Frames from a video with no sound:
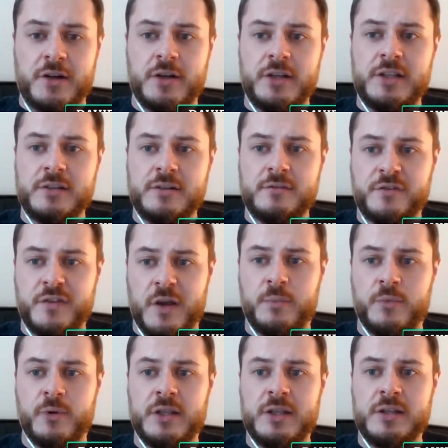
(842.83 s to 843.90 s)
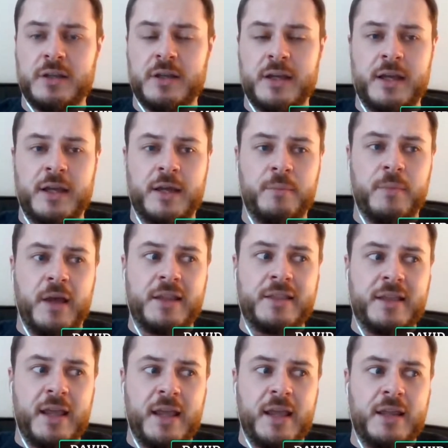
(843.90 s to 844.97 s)
January, February,
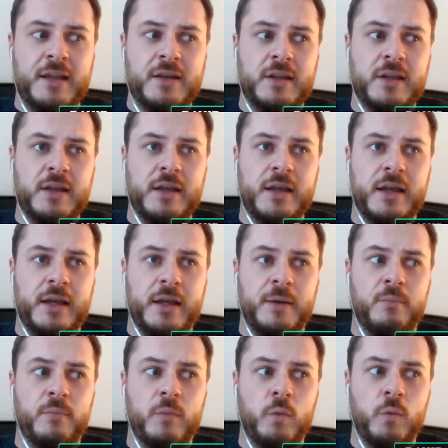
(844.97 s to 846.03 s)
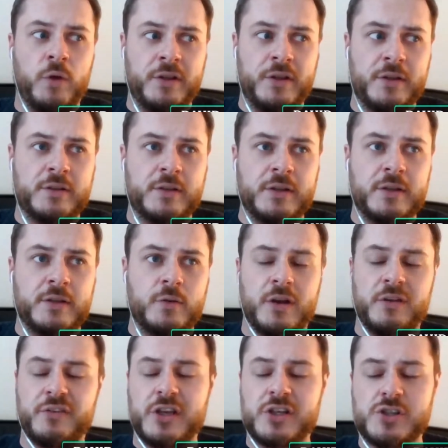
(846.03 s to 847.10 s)
and then when the
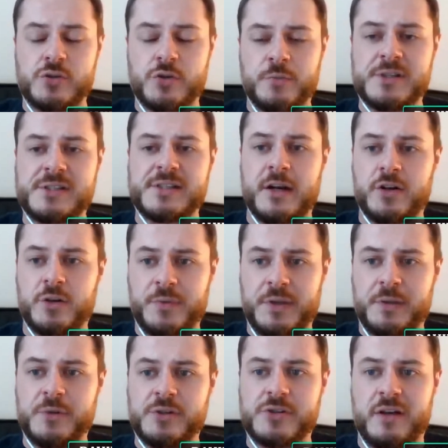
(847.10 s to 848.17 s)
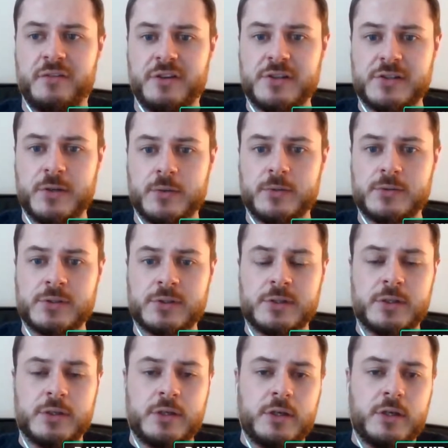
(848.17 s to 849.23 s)
qualification tournaments start up, they'll be travelling to those,
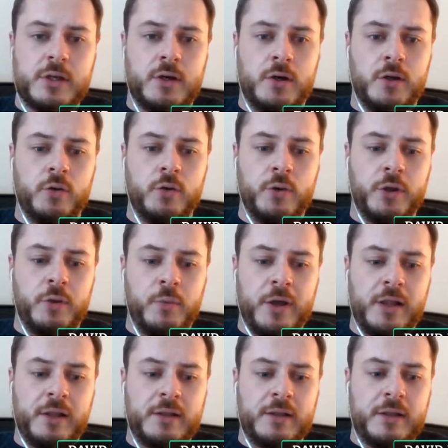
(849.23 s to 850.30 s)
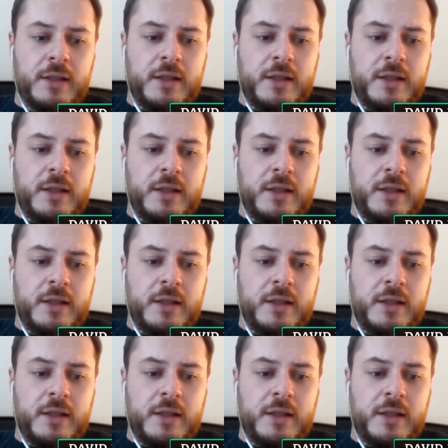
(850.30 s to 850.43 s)
all going well.